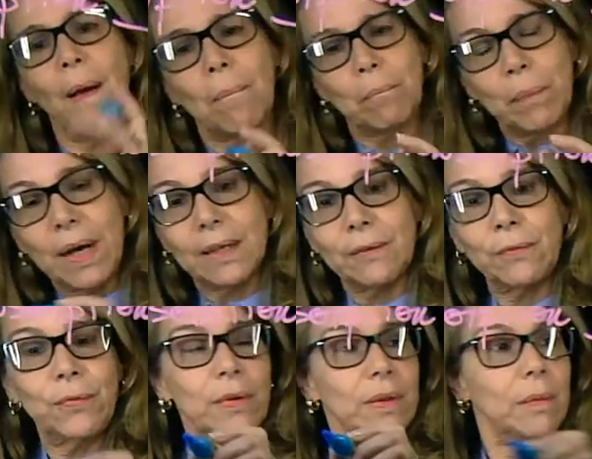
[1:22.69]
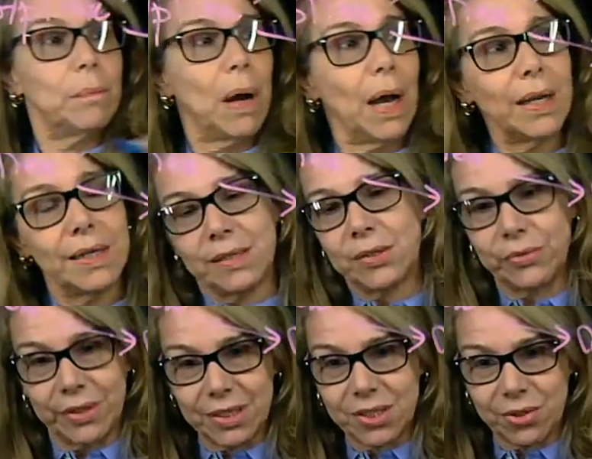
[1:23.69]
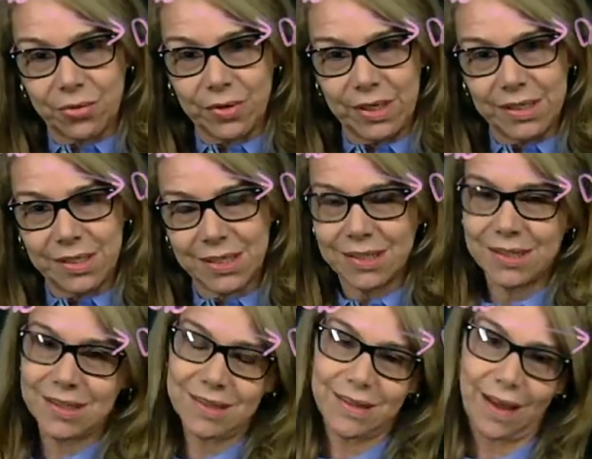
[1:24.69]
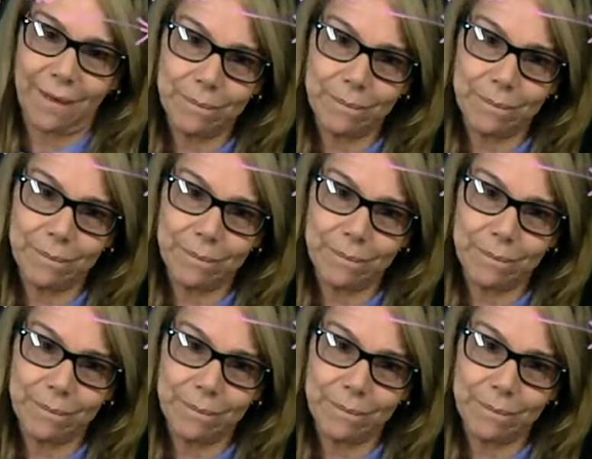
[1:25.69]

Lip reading: But for the body to excrete that